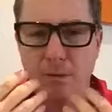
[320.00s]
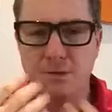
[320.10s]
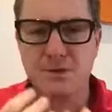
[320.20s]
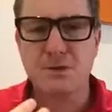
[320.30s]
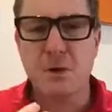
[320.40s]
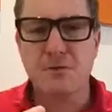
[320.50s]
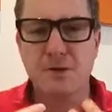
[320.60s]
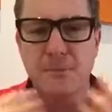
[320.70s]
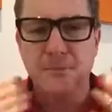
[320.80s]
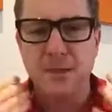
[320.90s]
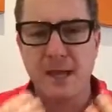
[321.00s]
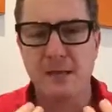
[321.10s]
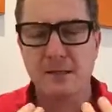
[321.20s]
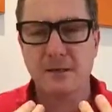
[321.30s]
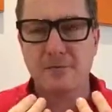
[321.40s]
soft,
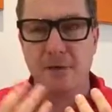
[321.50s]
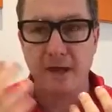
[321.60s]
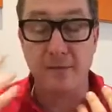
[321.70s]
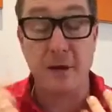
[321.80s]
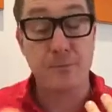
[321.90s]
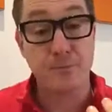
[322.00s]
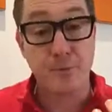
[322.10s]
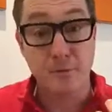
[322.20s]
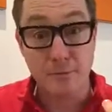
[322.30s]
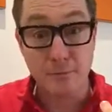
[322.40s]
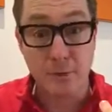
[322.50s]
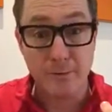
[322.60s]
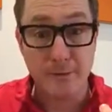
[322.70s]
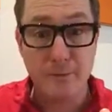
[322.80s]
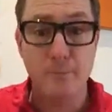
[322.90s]
elegant flavour. Quite a
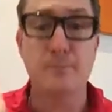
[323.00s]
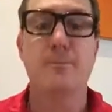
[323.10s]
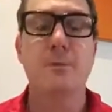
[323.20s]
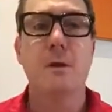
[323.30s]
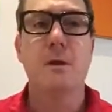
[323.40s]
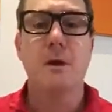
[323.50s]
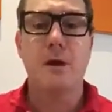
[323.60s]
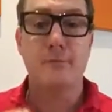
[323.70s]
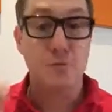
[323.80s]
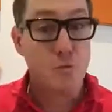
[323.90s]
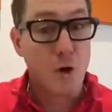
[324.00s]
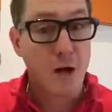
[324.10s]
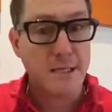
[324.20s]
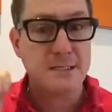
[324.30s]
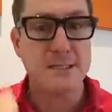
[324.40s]
bit of a
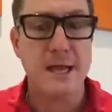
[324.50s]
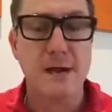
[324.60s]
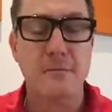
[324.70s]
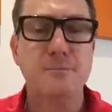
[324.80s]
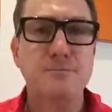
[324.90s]
rise now.